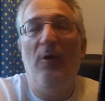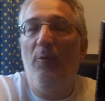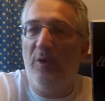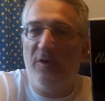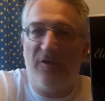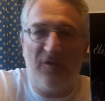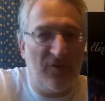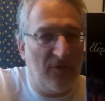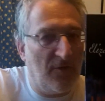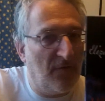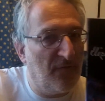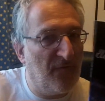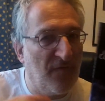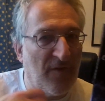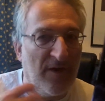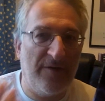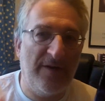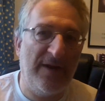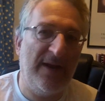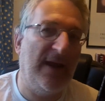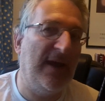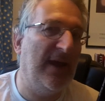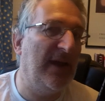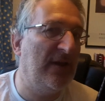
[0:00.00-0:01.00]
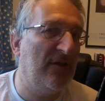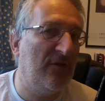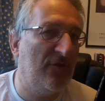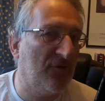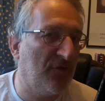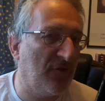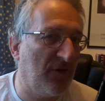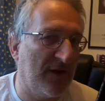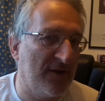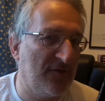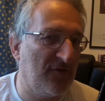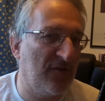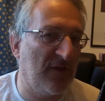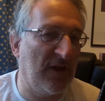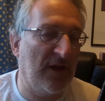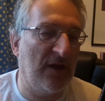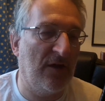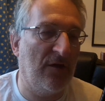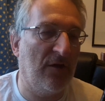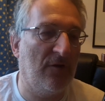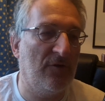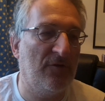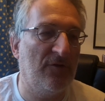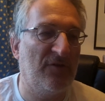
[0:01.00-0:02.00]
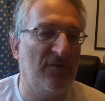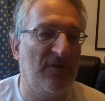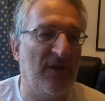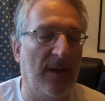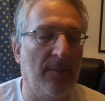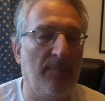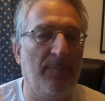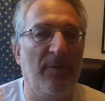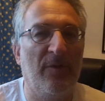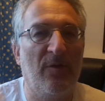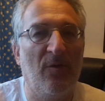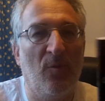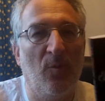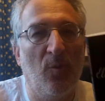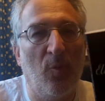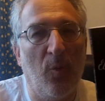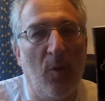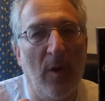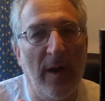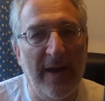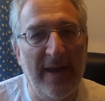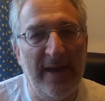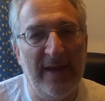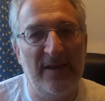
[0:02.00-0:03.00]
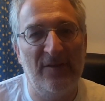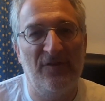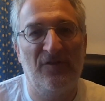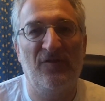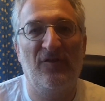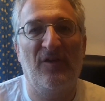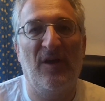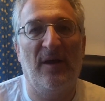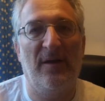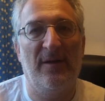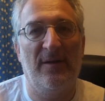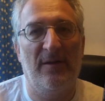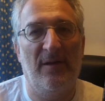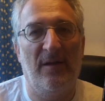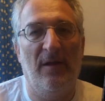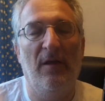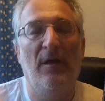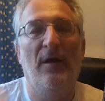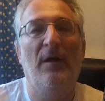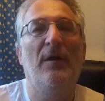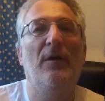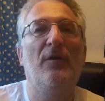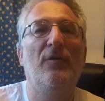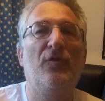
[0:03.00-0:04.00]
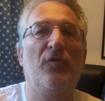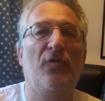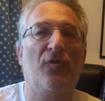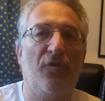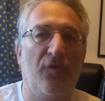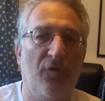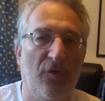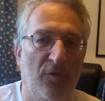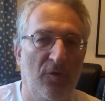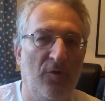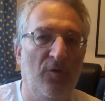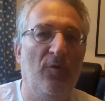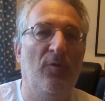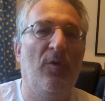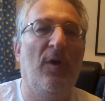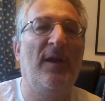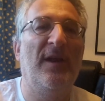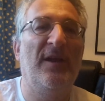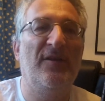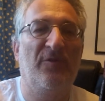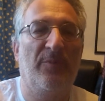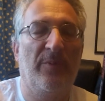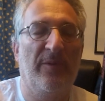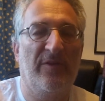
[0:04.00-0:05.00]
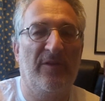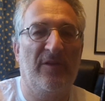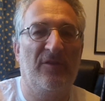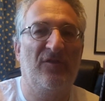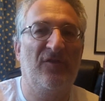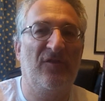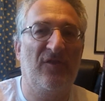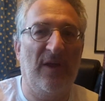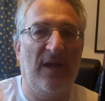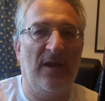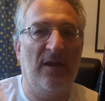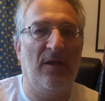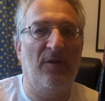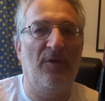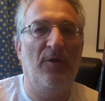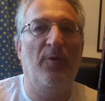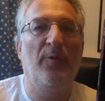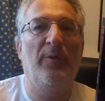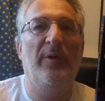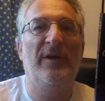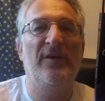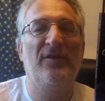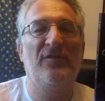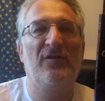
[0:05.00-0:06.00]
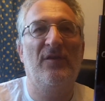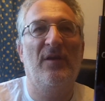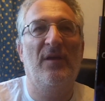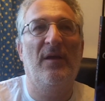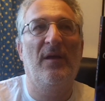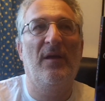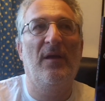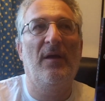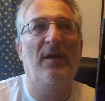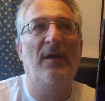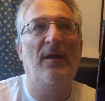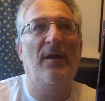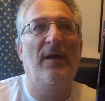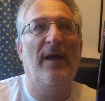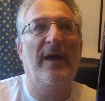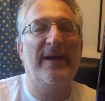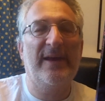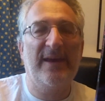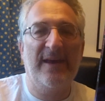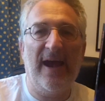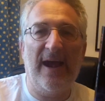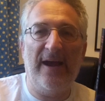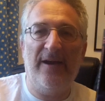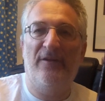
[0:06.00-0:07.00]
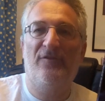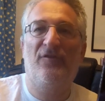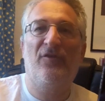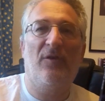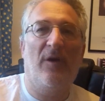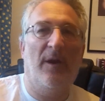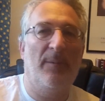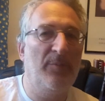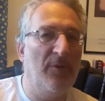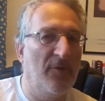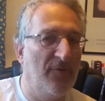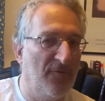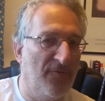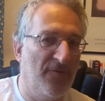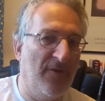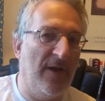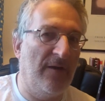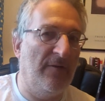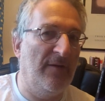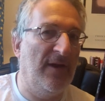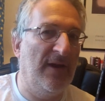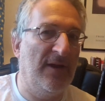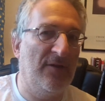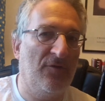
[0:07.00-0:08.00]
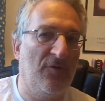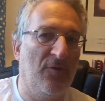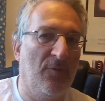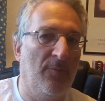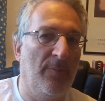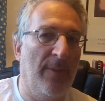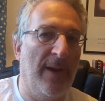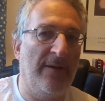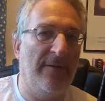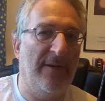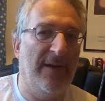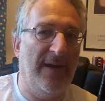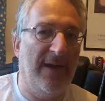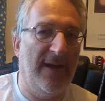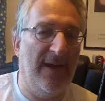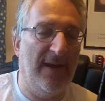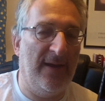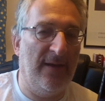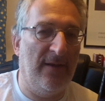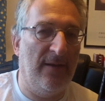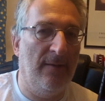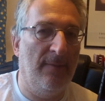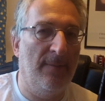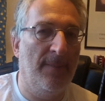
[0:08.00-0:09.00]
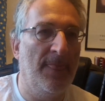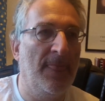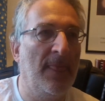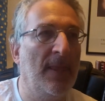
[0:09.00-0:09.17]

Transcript: which is a very interesting concept. But the way it's done through Elizabeth Costello, who is a character I put very little merit in,